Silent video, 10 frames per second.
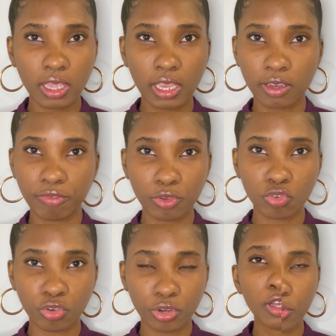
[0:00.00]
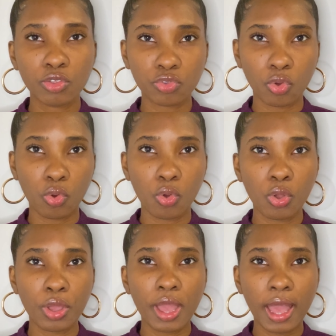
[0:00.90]
in the future. So
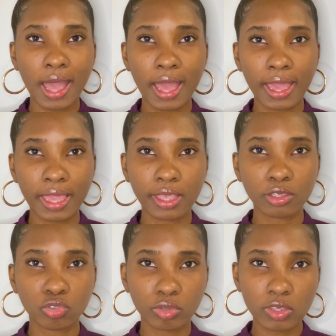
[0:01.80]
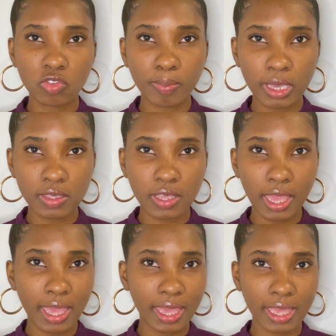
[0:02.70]
I drench my
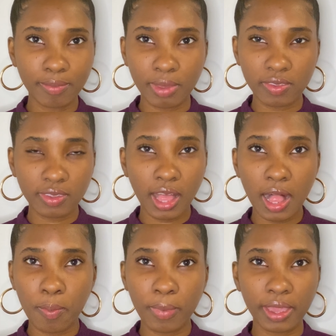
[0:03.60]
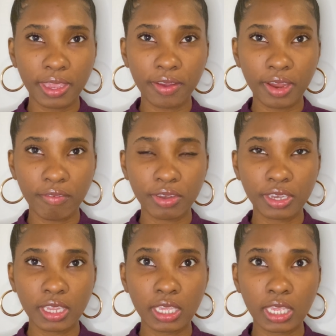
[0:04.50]
head, my scalp, my hair,
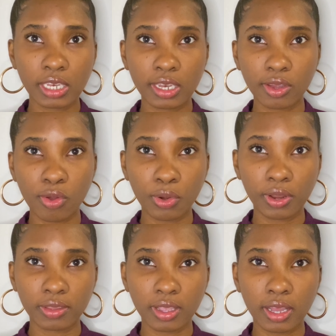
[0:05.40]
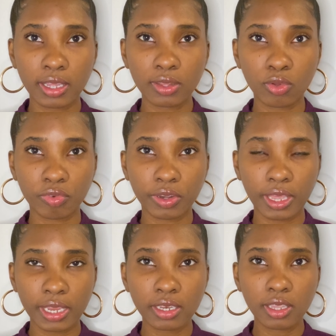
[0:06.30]
everything in the coconut oil
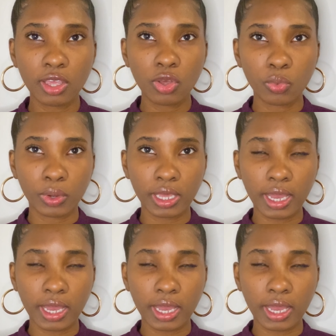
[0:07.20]
overnight with a